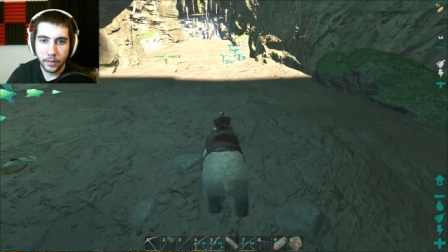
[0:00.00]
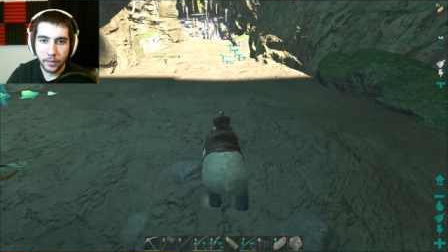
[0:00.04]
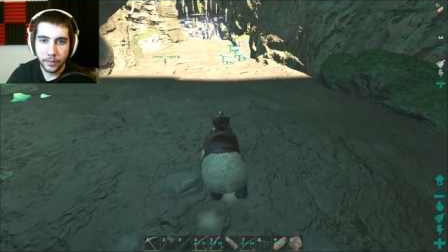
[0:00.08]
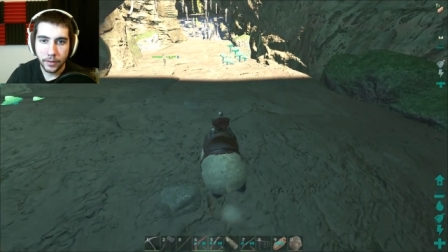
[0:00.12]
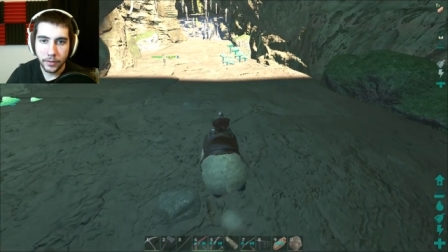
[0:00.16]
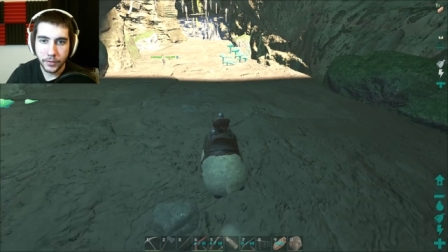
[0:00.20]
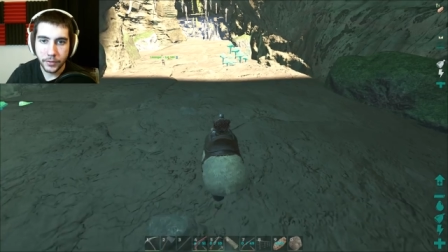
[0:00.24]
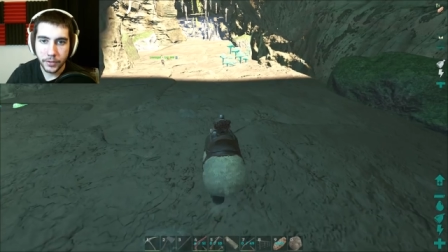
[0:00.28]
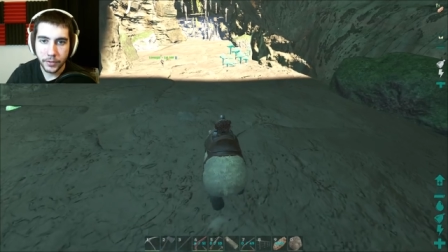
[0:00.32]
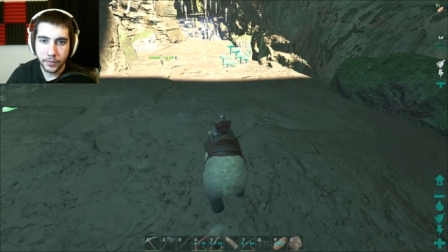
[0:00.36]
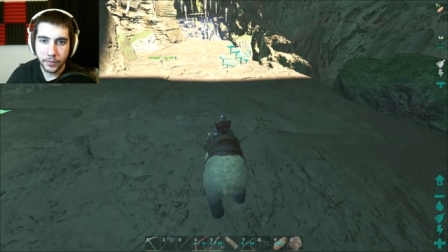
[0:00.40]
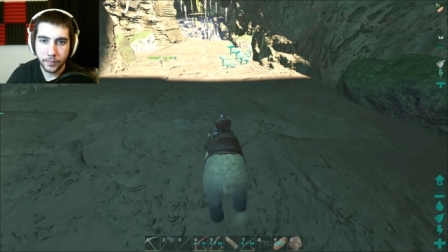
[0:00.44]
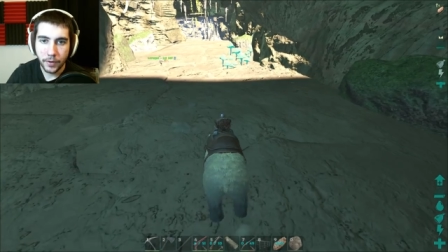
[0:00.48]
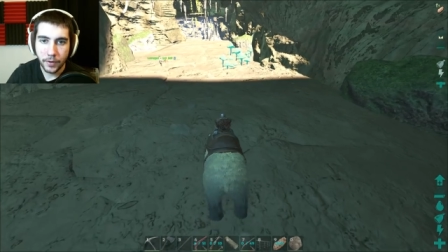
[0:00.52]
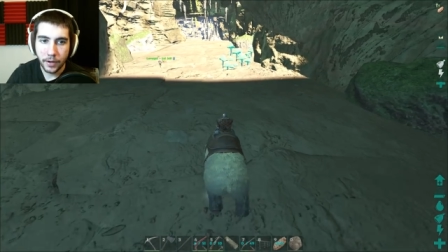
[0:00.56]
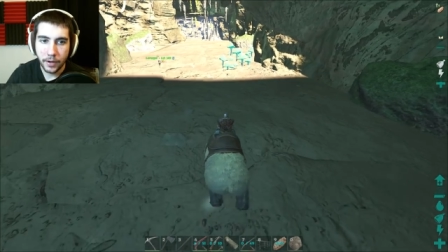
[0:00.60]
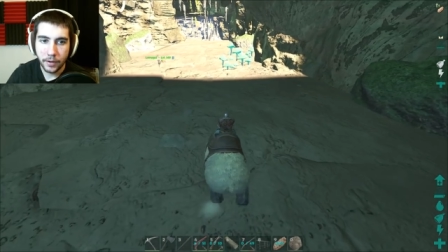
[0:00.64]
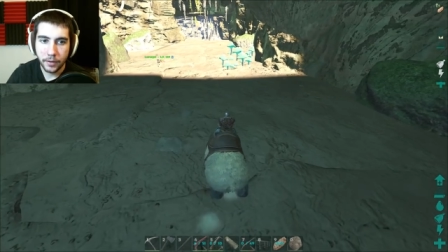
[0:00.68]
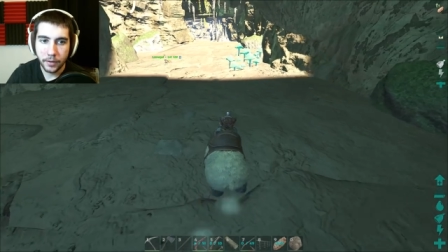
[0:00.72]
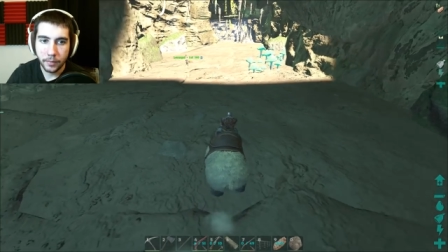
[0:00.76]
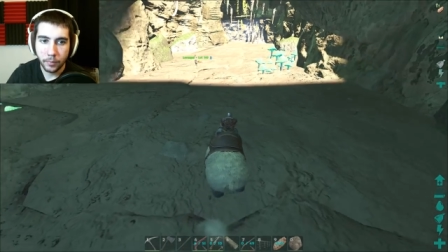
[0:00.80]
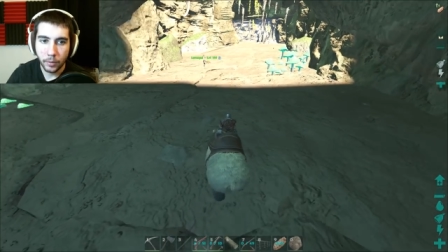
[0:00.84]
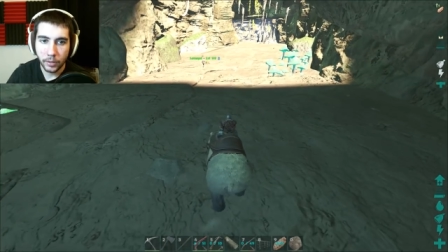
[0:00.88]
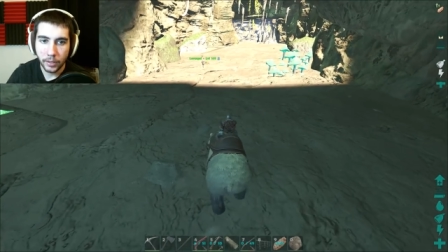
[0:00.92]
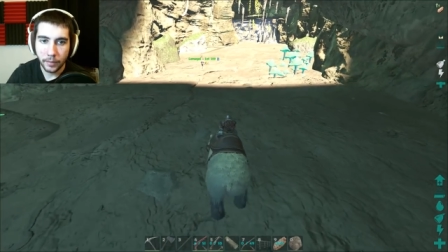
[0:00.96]
There's his
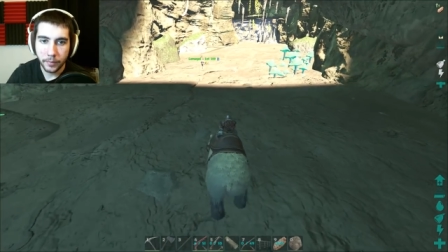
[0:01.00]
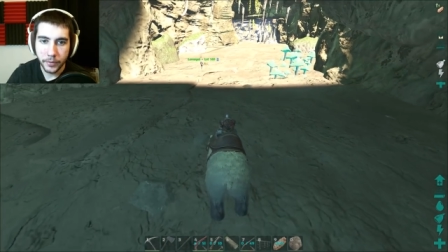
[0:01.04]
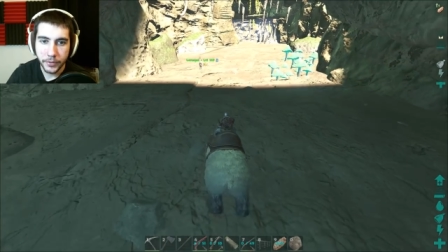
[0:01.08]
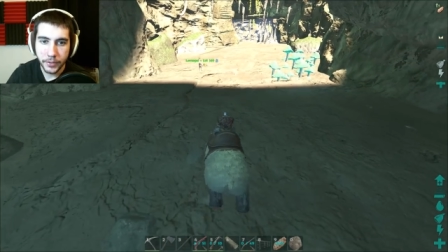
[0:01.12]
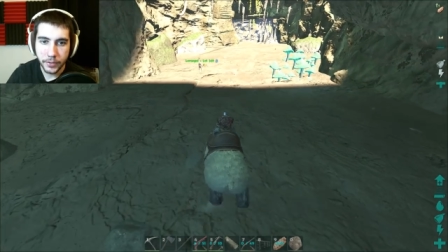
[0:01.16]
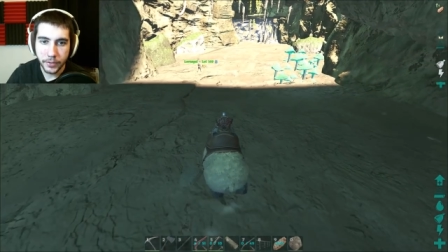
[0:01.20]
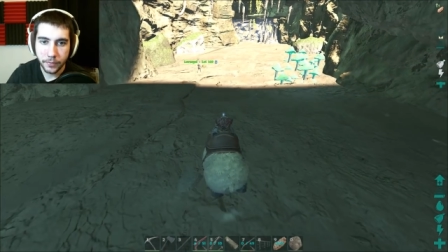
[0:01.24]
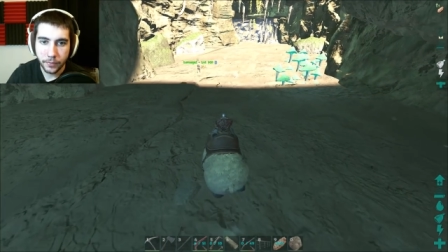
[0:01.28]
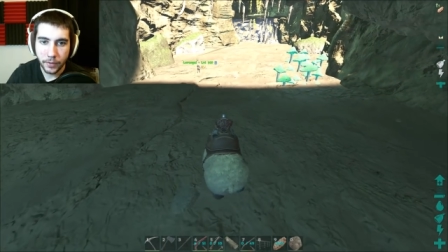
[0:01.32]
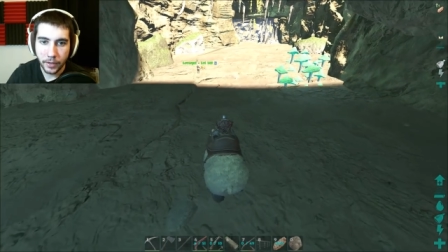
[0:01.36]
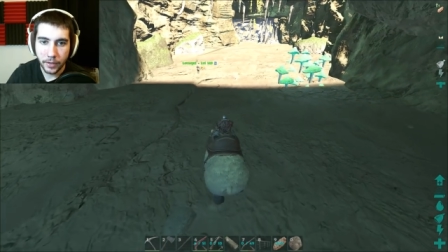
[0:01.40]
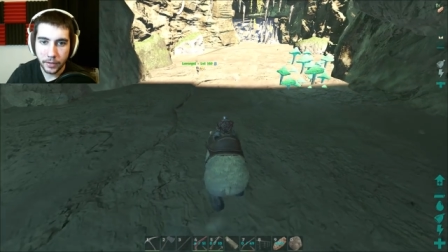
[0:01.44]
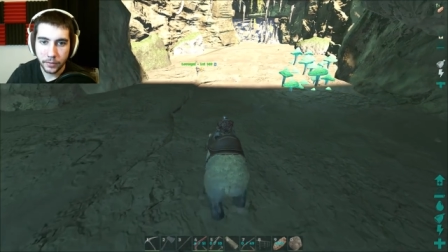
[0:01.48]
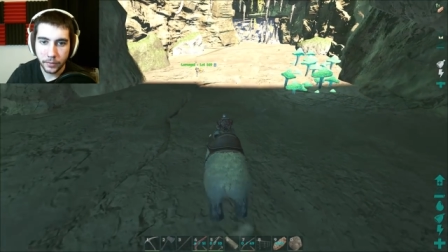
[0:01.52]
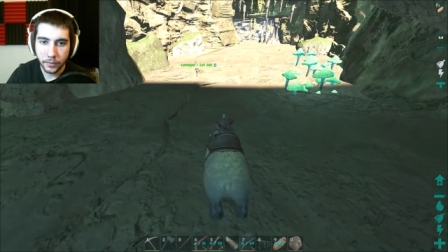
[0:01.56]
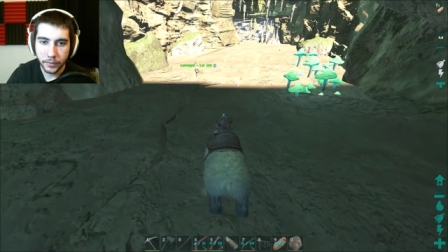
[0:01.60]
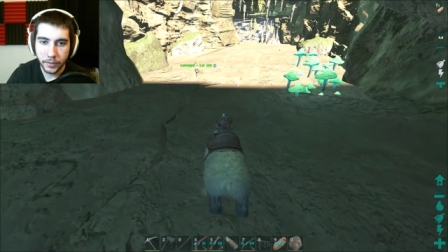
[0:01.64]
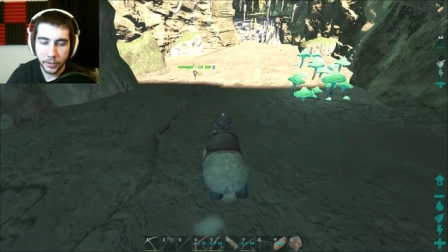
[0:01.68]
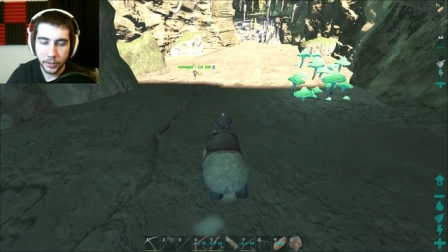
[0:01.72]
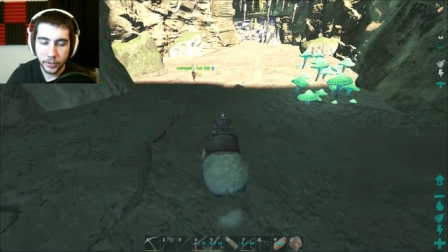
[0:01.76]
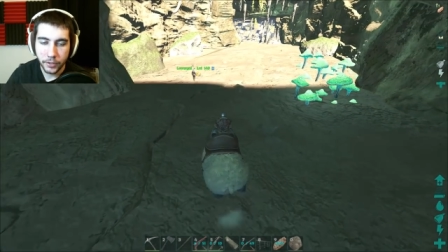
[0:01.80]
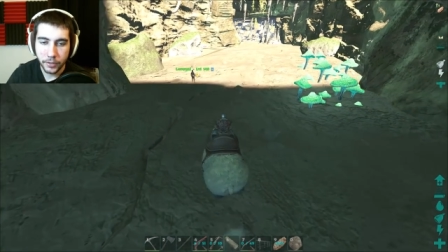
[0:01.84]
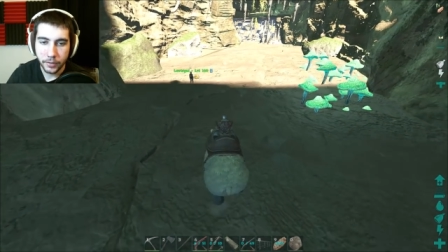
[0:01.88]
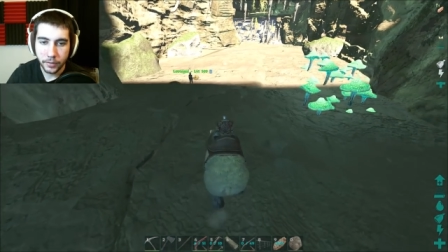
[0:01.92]
friend. What level is his friend? Don't touch